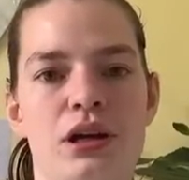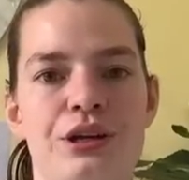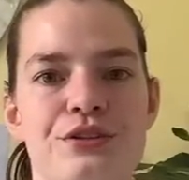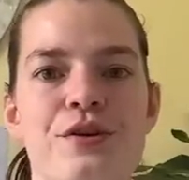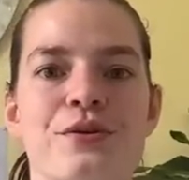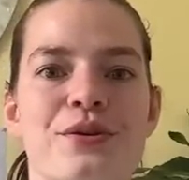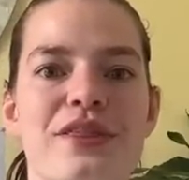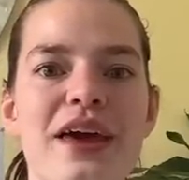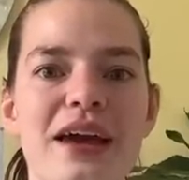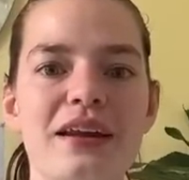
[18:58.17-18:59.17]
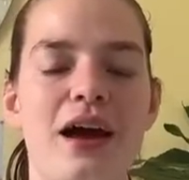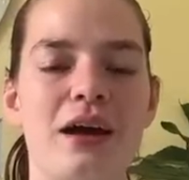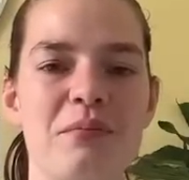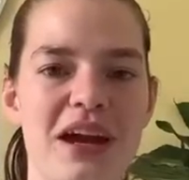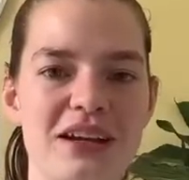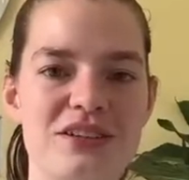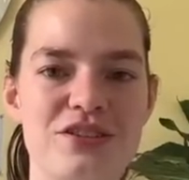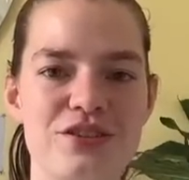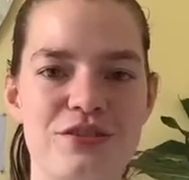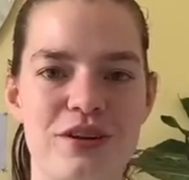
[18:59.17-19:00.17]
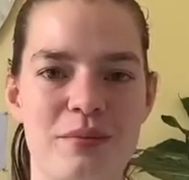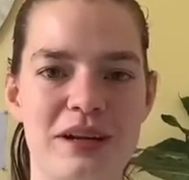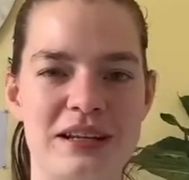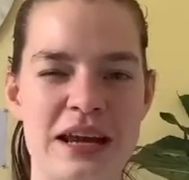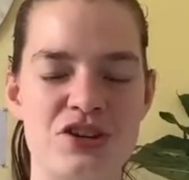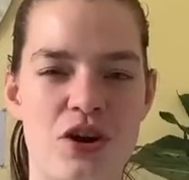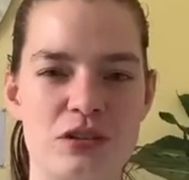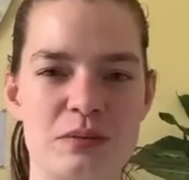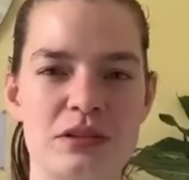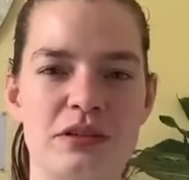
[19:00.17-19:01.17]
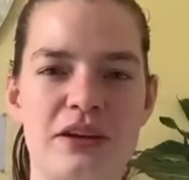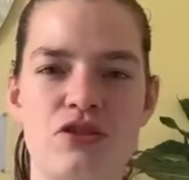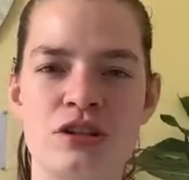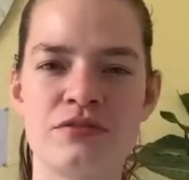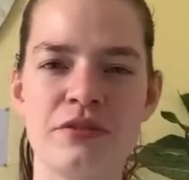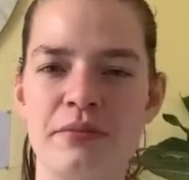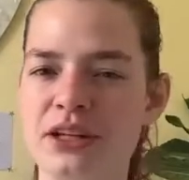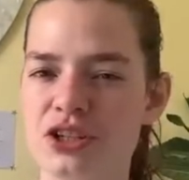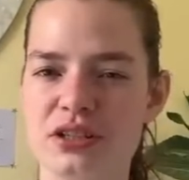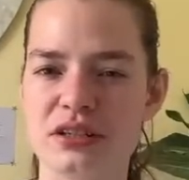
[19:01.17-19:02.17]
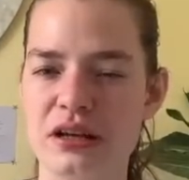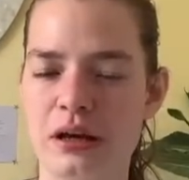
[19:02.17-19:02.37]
So then I made it to the rehabilitation hospital. They transferred me just